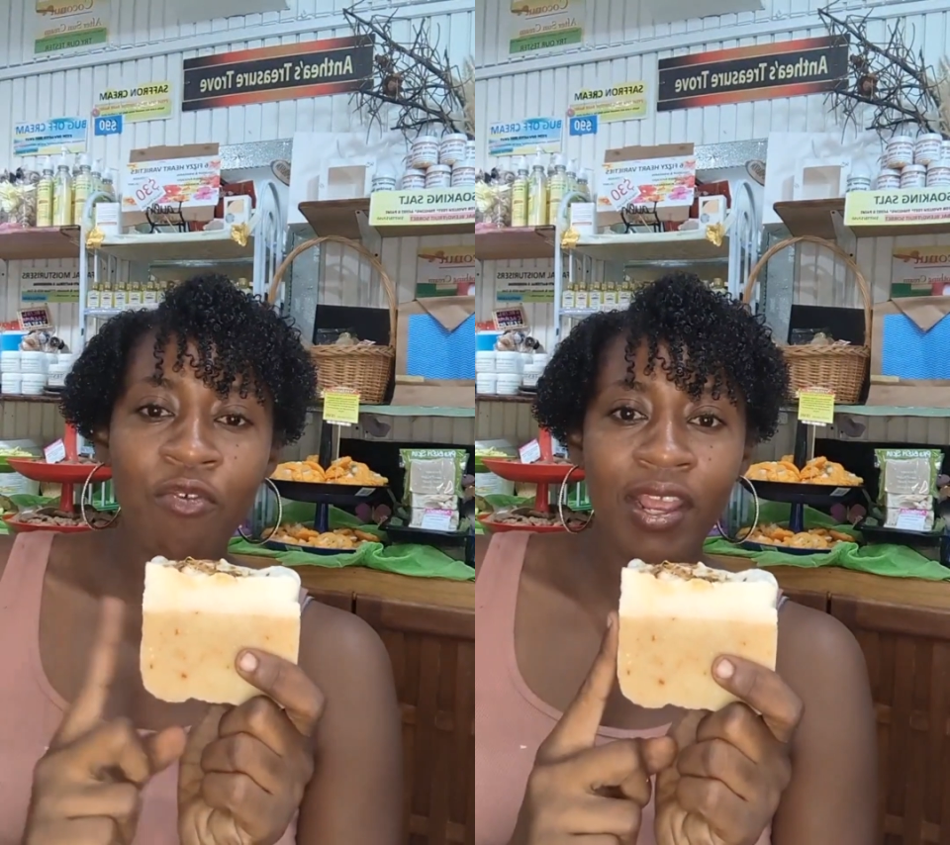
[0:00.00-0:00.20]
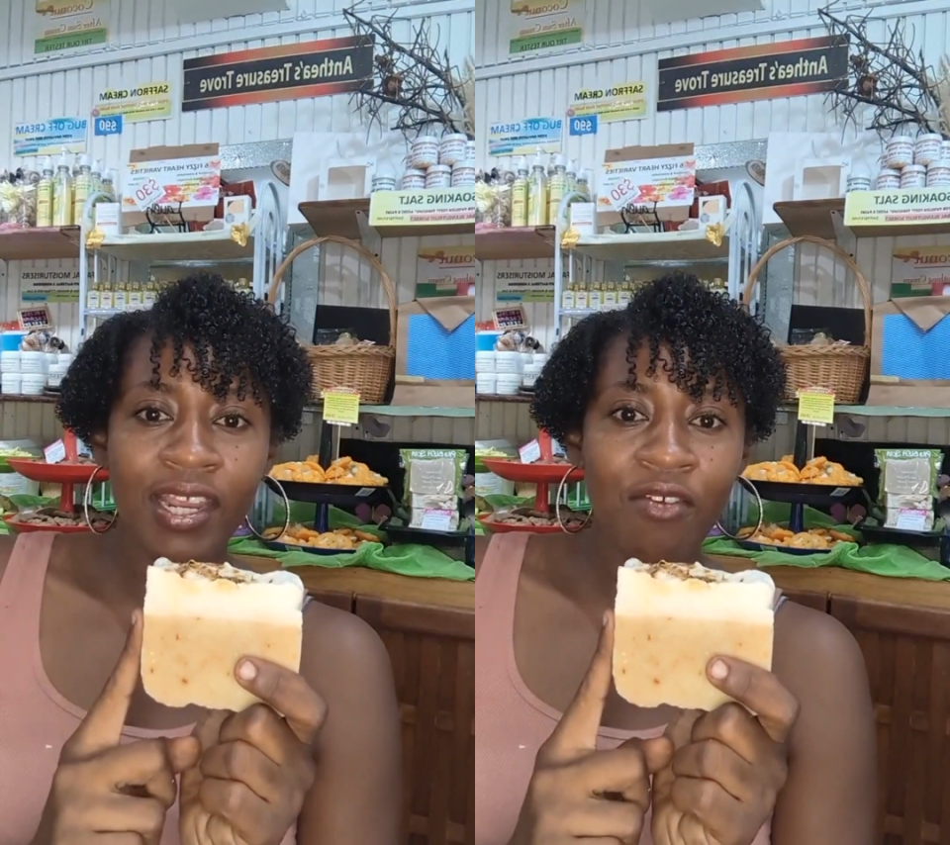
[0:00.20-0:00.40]

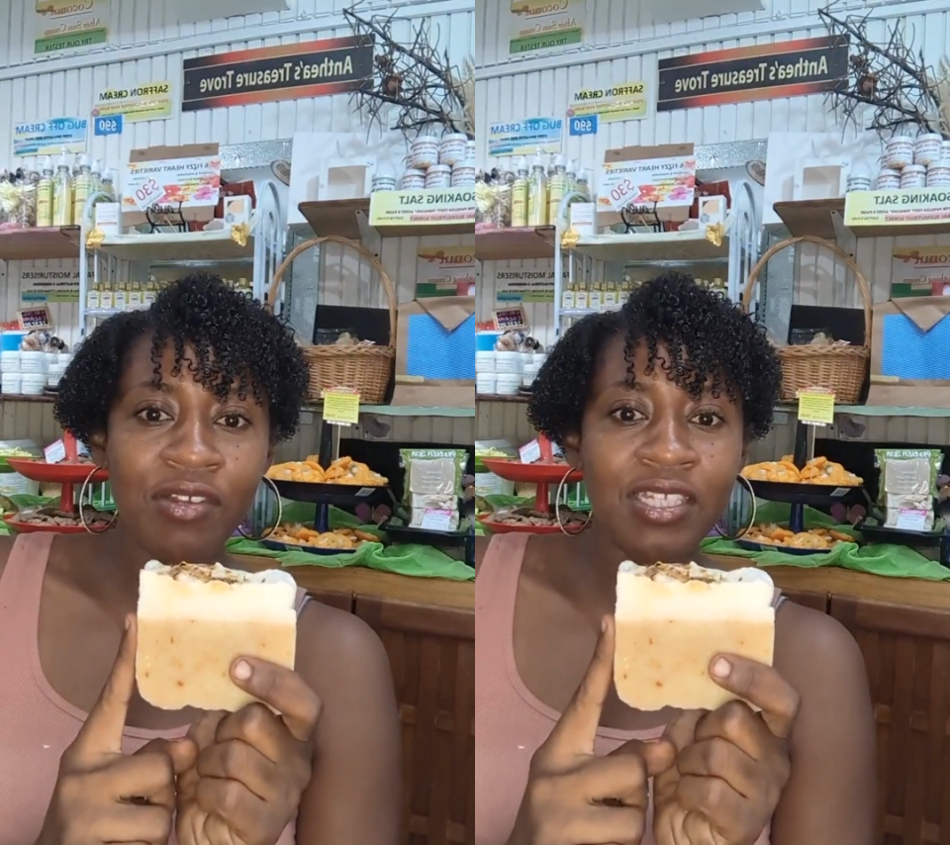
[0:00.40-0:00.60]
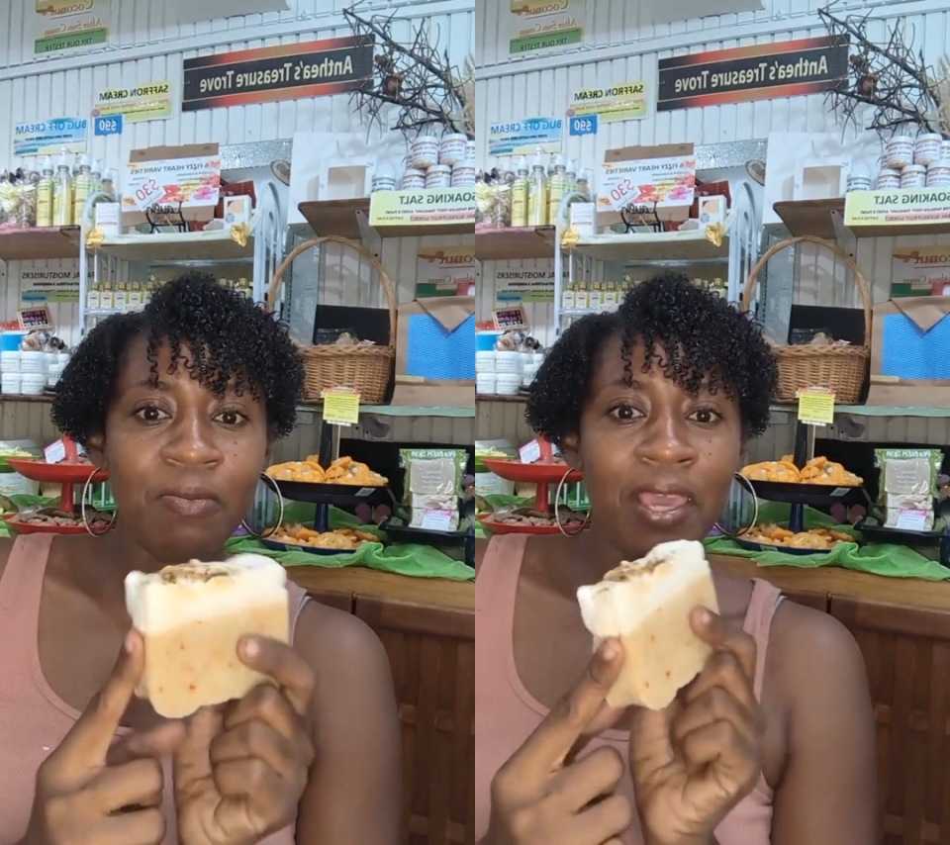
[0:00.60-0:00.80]
right here
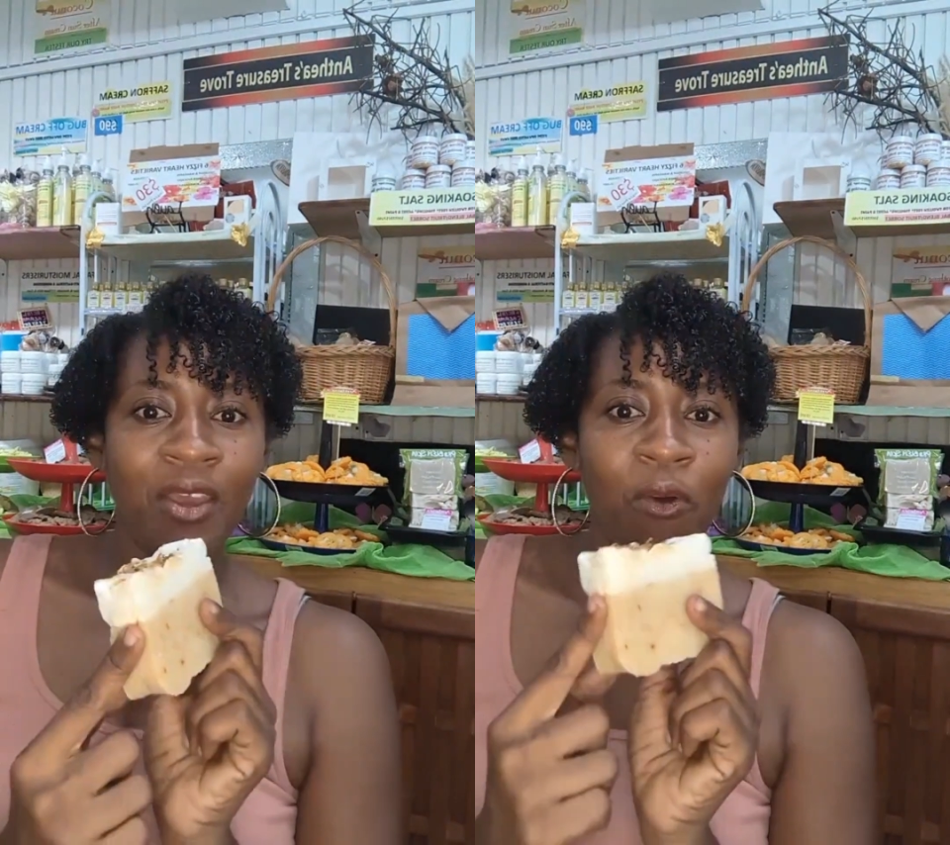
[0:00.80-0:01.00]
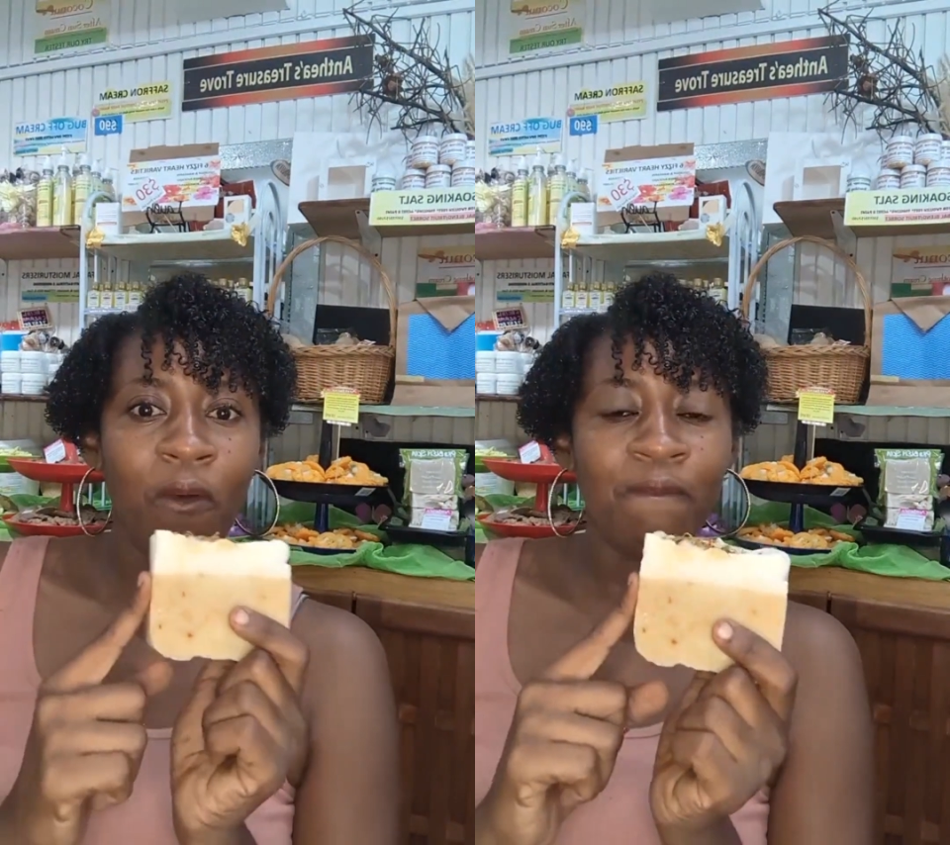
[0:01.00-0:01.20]
in
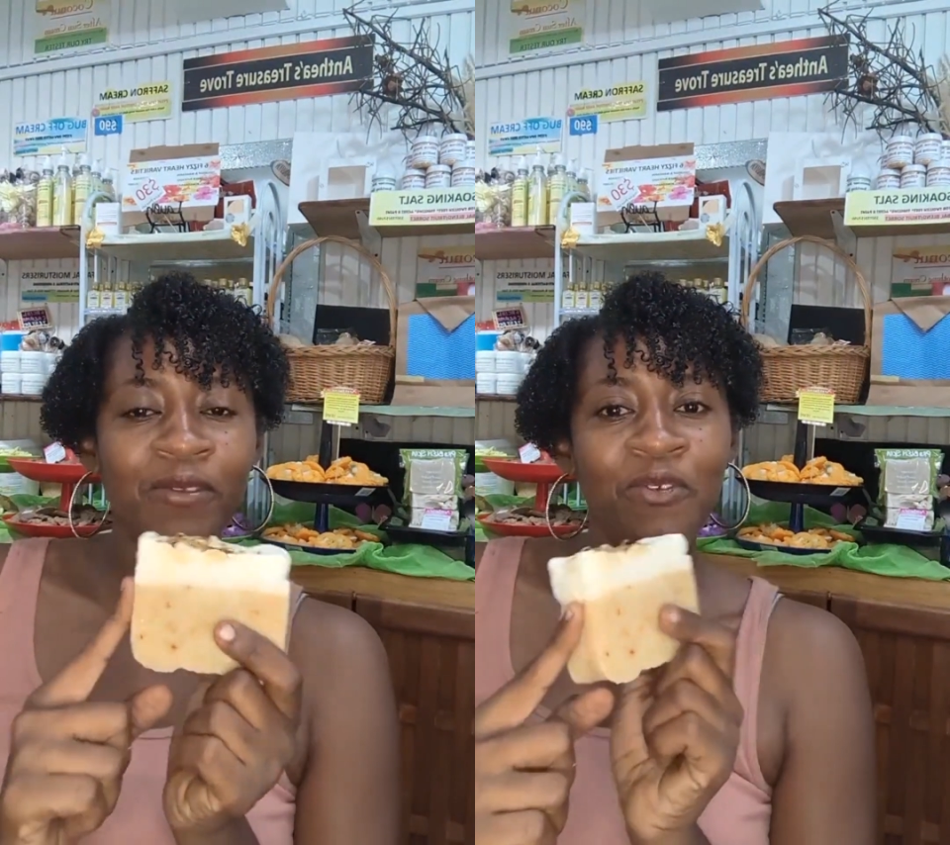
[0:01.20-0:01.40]
Tobago,